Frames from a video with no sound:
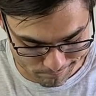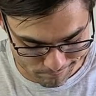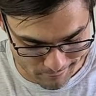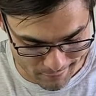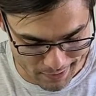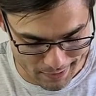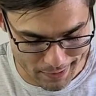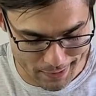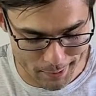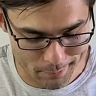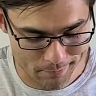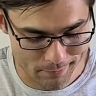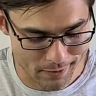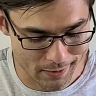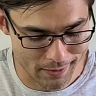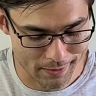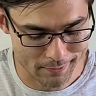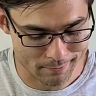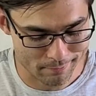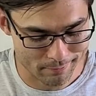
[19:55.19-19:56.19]

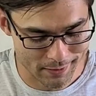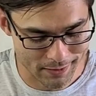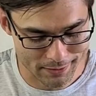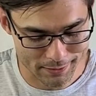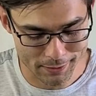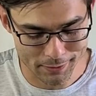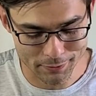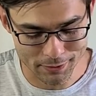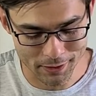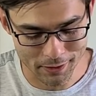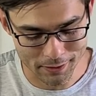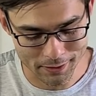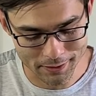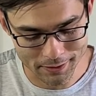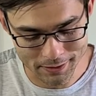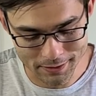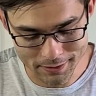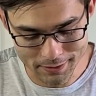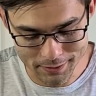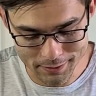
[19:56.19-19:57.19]
right, that's enough talking.
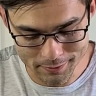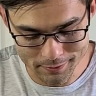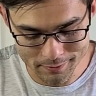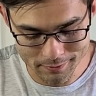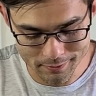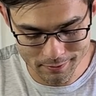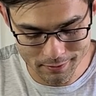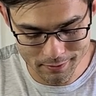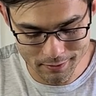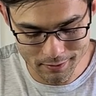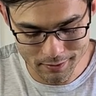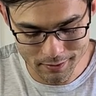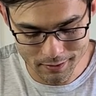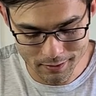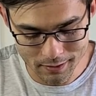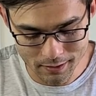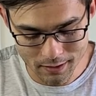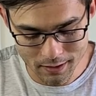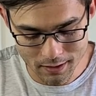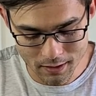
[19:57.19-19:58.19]
Let's
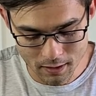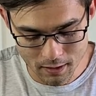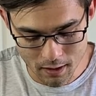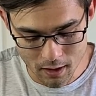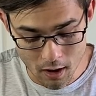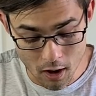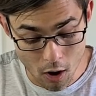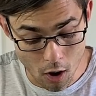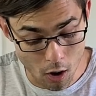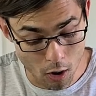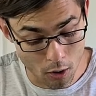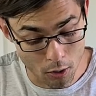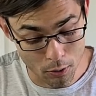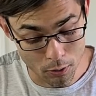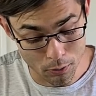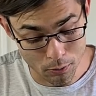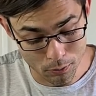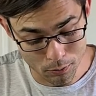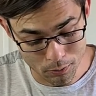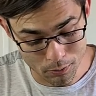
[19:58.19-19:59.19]

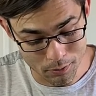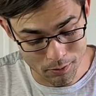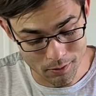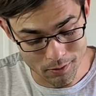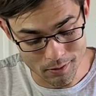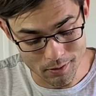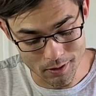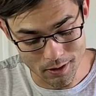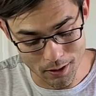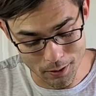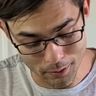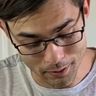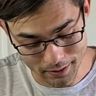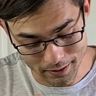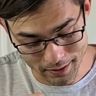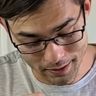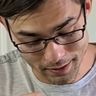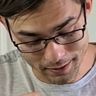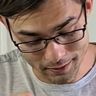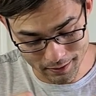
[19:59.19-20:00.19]
Oh, okay.